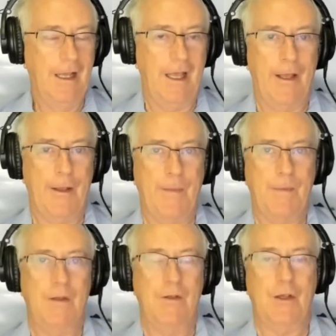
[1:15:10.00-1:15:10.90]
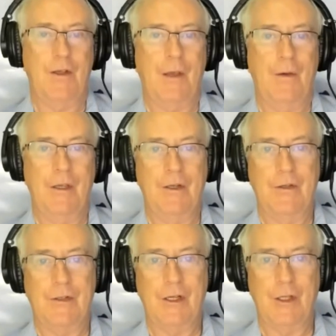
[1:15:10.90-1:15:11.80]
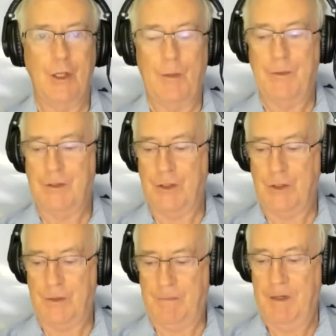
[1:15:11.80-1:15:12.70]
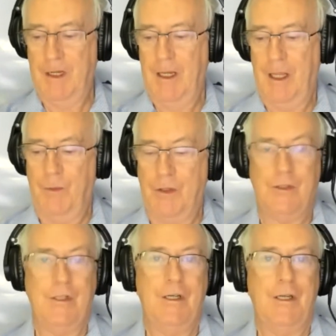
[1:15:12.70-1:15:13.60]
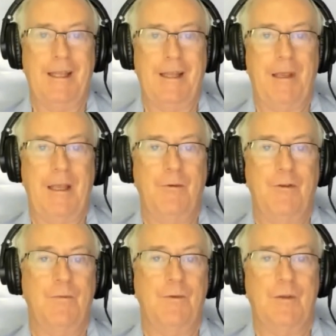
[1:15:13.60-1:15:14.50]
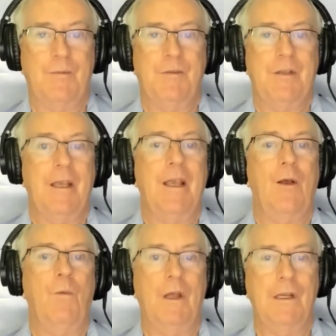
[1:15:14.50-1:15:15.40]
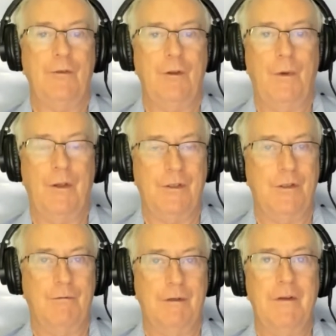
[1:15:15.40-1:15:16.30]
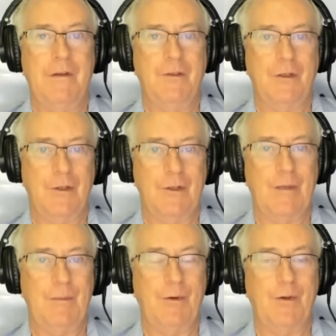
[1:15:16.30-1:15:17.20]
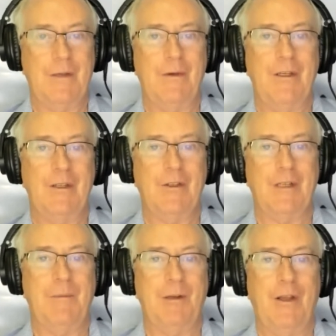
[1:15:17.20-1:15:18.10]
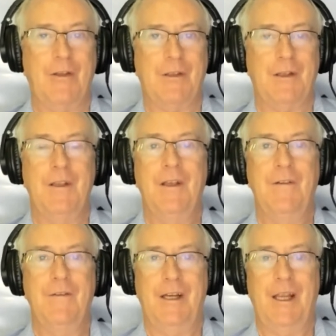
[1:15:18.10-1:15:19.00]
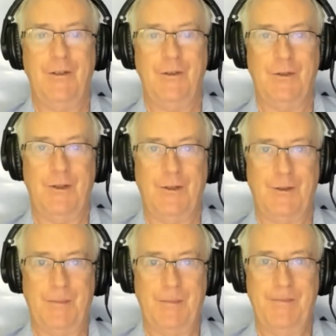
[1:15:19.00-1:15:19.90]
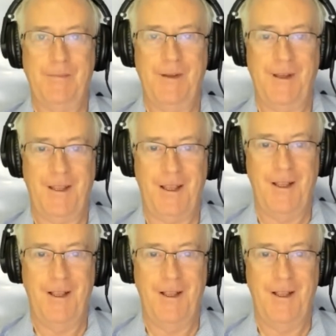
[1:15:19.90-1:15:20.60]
Um, so going in and seeing the opposition. And what she did at that paper was, was say how wonderful it was that derivatives existed because they were going to stabilize the financial system, okay?